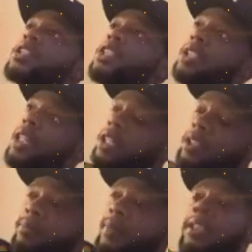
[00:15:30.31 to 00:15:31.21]
She said,
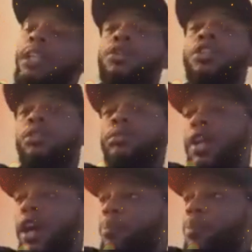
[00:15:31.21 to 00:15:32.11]
I think we should do
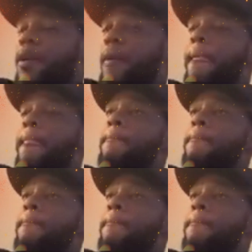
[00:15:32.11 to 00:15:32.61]
therapy.